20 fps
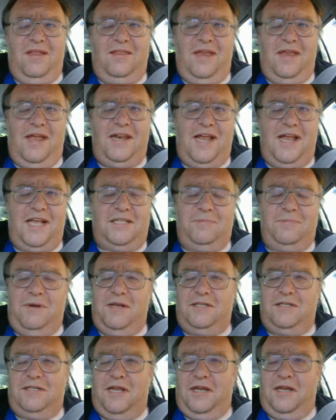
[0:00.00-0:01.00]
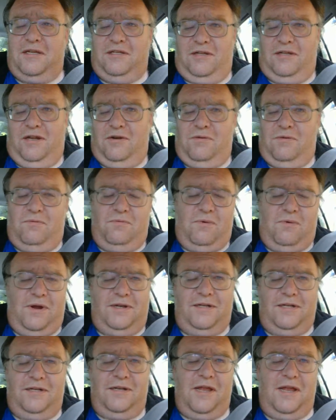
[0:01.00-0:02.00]
they had asked me, it's like, you know,
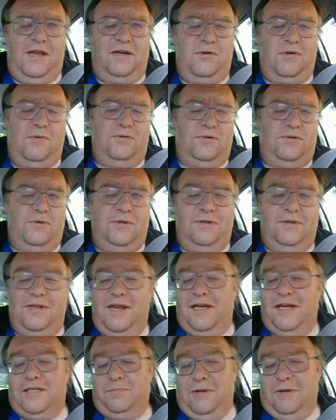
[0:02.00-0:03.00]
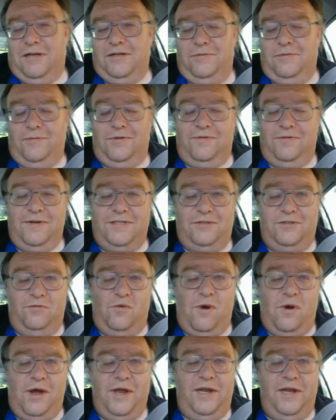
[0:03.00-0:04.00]
why didn't I go to it, and I explained to them the
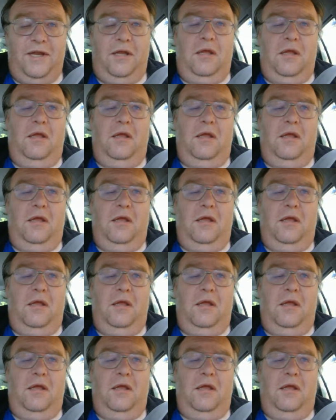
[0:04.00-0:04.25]
reason why,